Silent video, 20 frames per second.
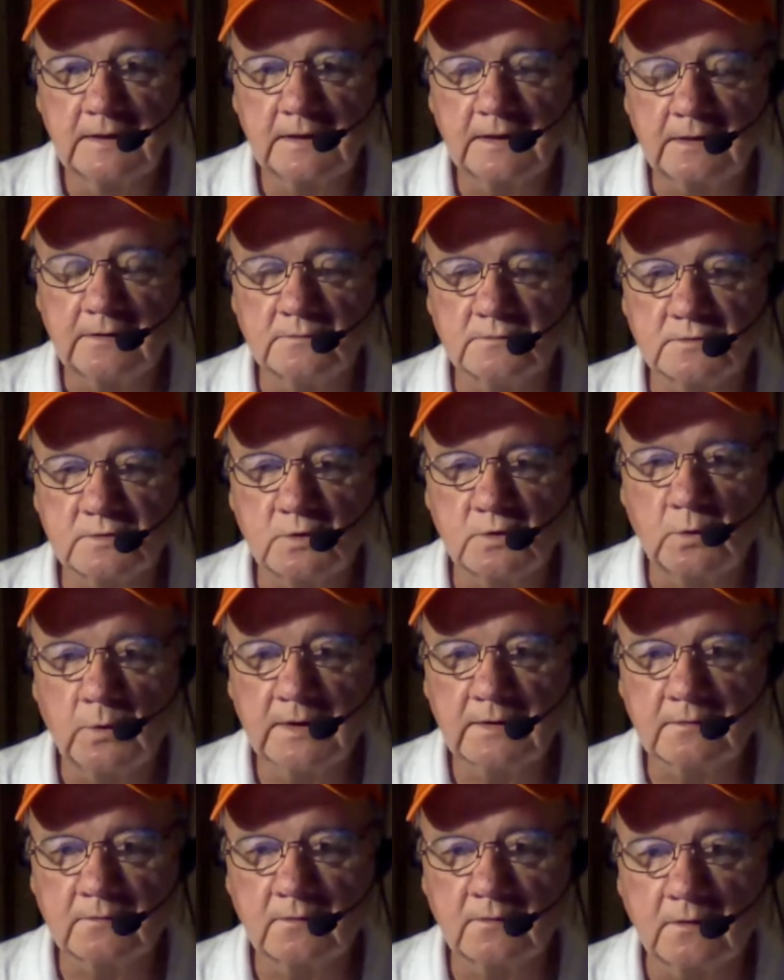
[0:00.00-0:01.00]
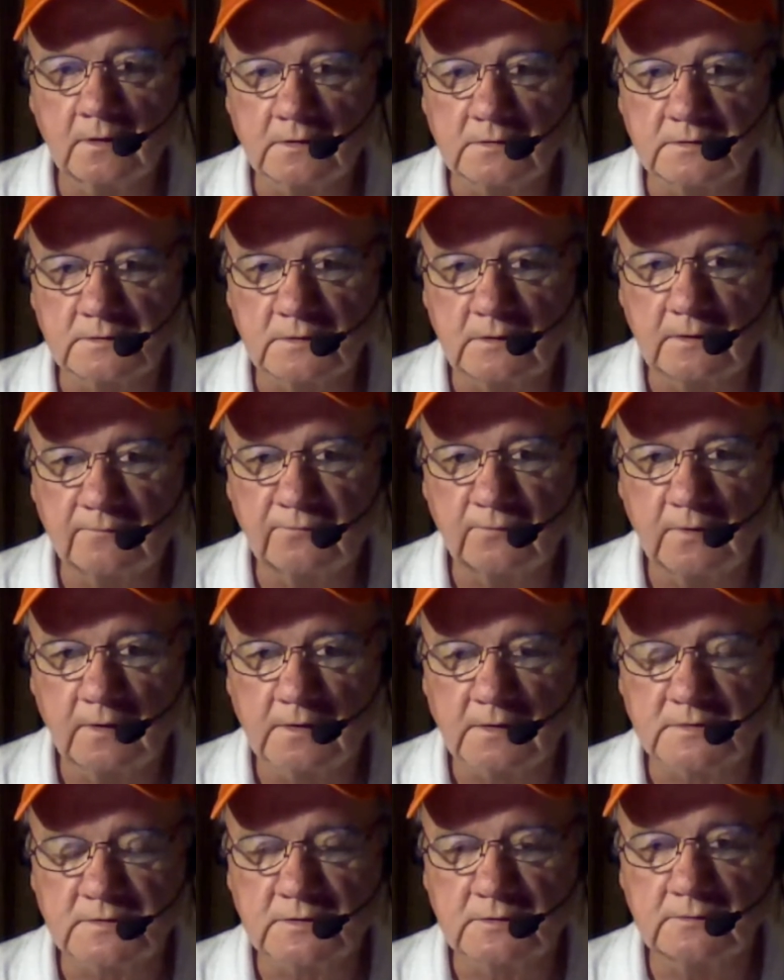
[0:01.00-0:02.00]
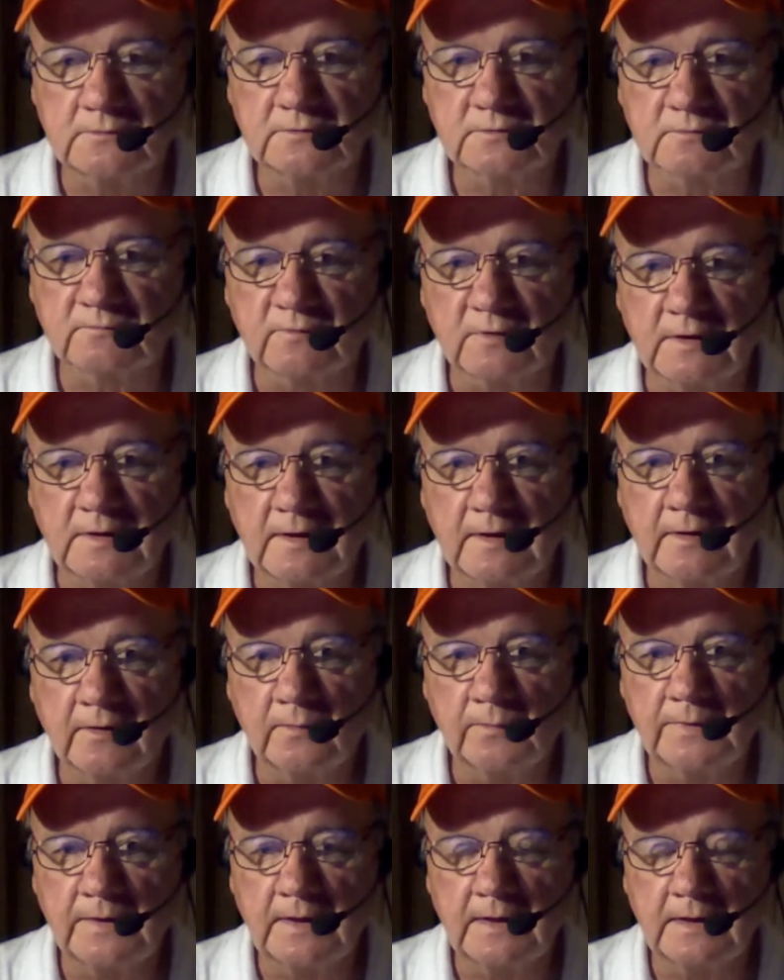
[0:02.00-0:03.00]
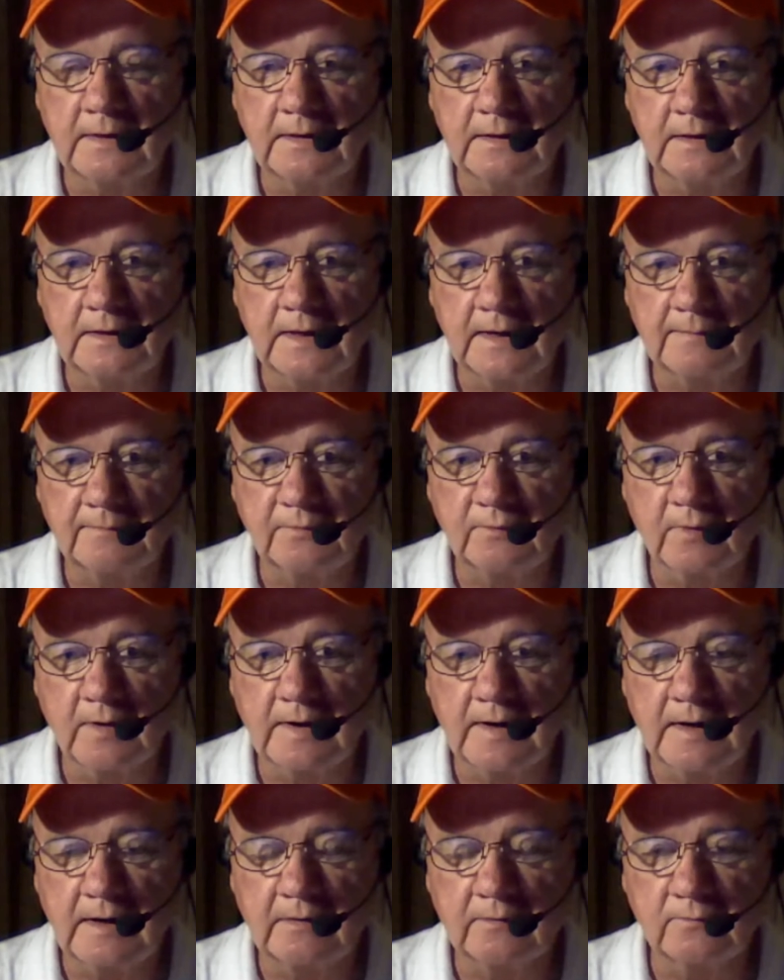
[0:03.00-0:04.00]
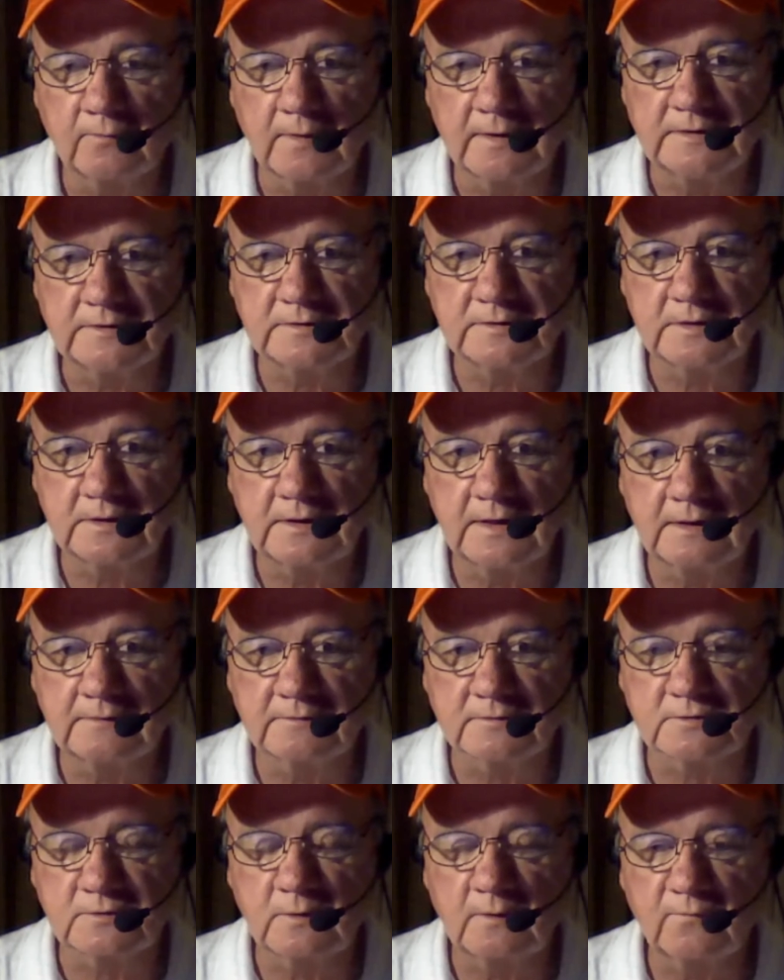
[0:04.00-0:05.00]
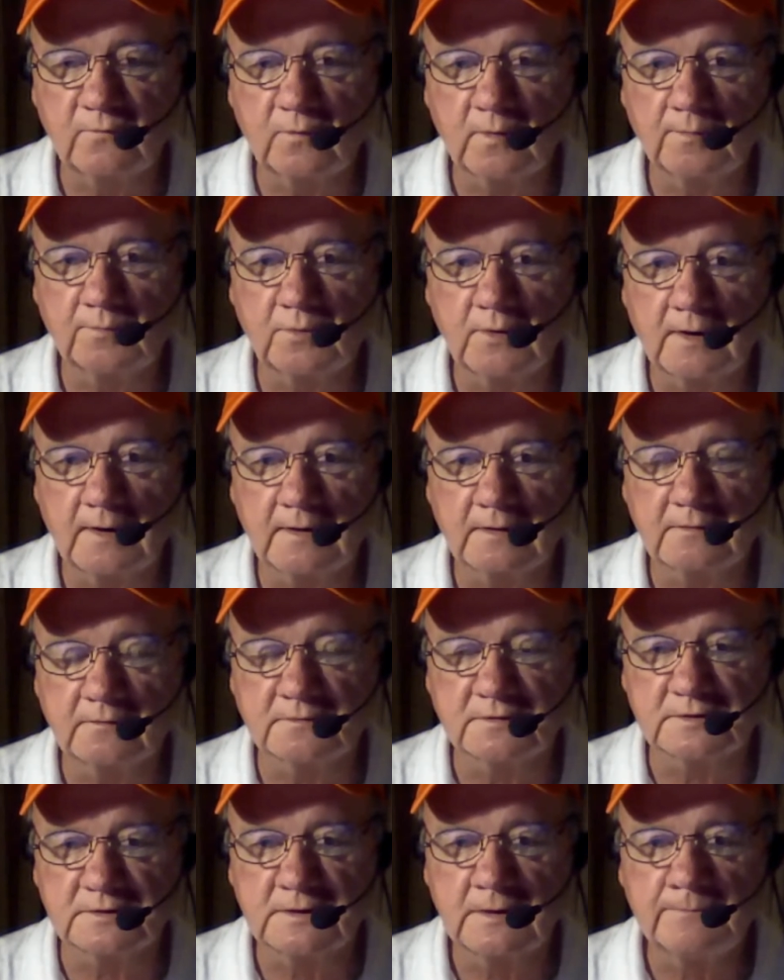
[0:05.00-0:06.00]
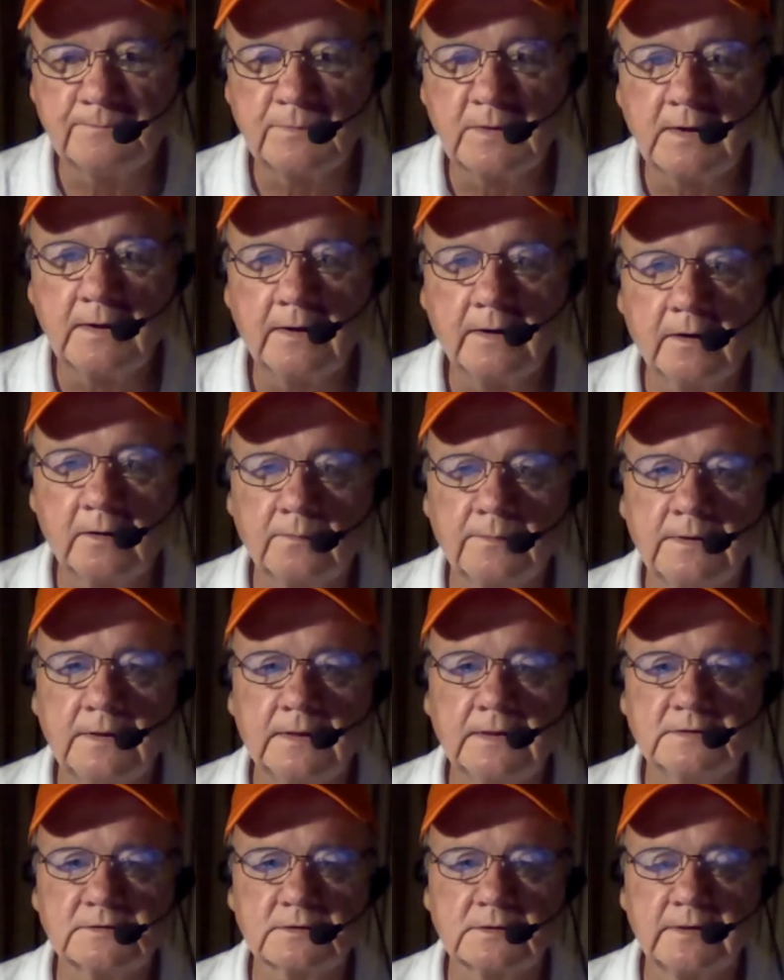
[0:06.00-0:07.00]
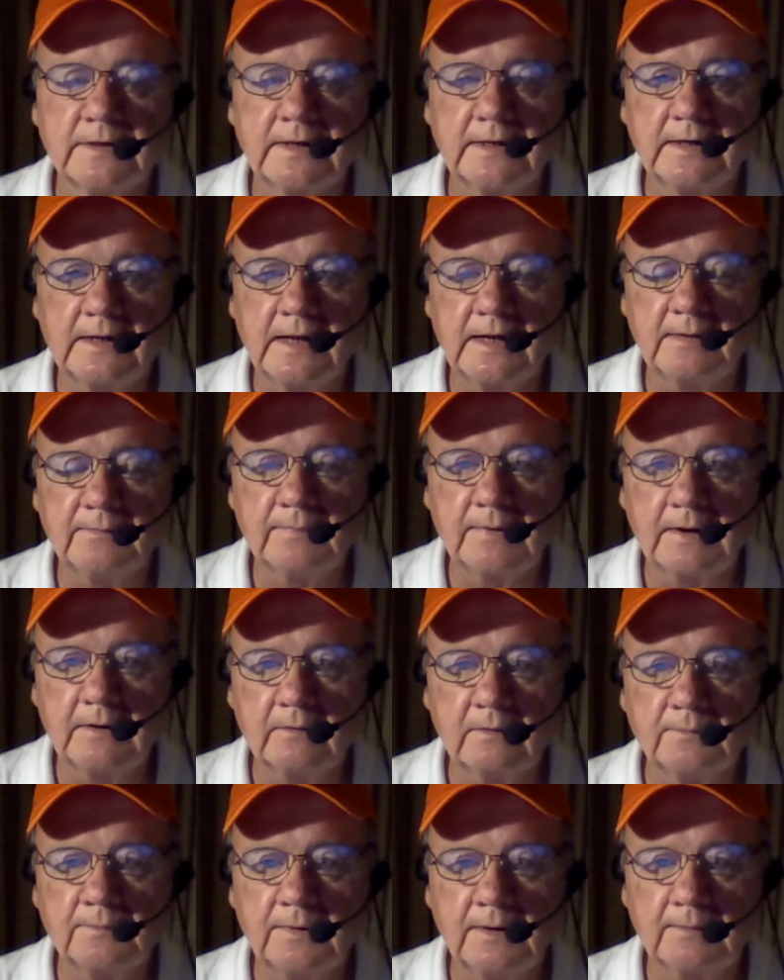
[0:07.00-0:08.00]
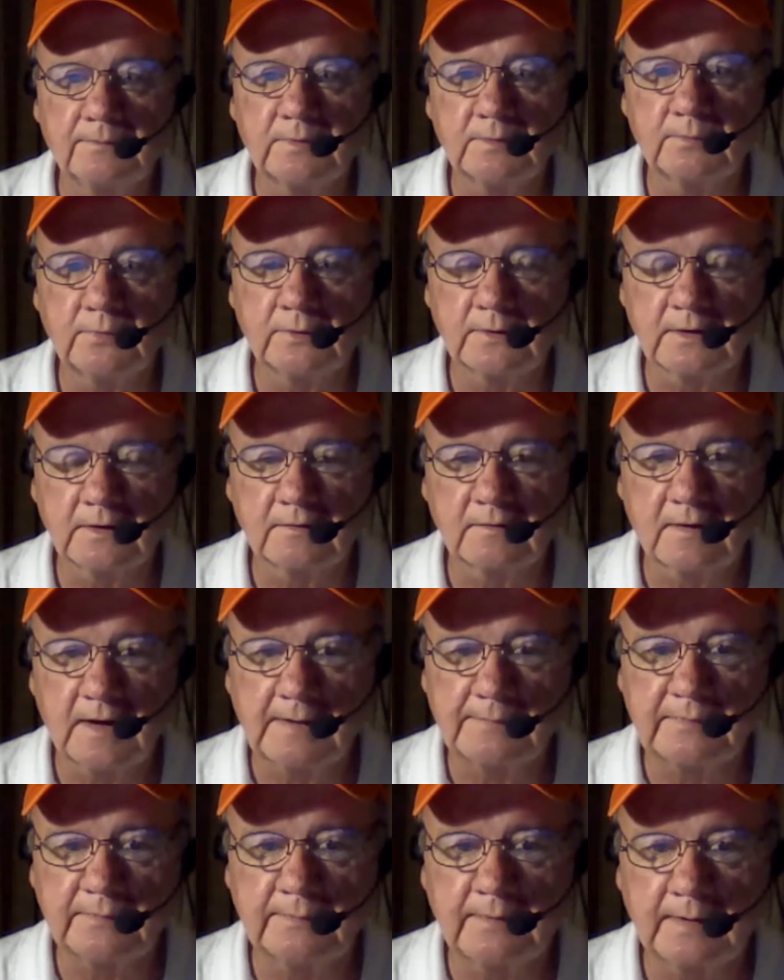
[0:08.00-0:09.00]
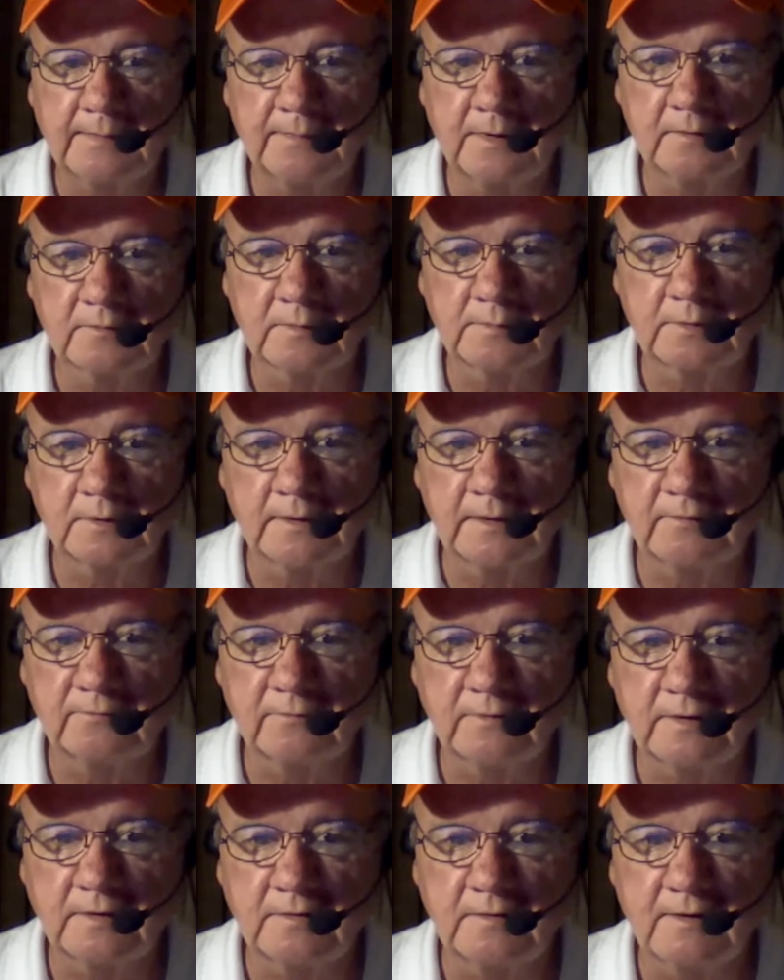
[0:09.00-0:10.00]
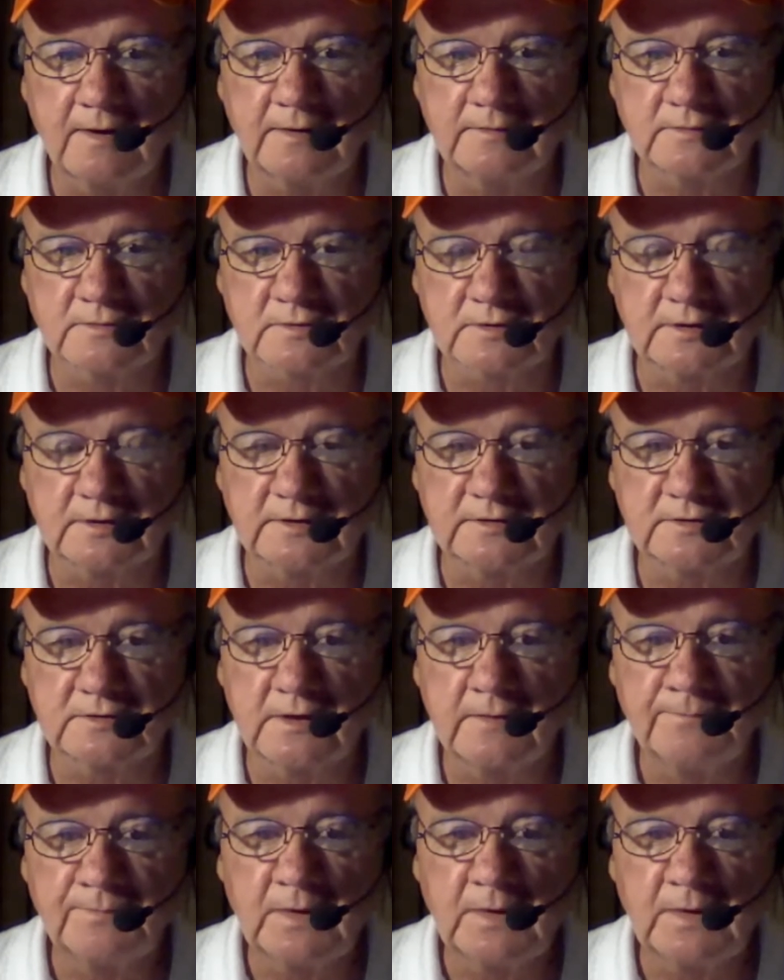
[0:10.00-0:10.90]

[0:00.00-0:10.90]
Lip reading: I use Quick Dog software exclusively to help me handicap Greyhound Racing, and the software product is help me isolate a power pup to put on top of my multiple entry contenders list.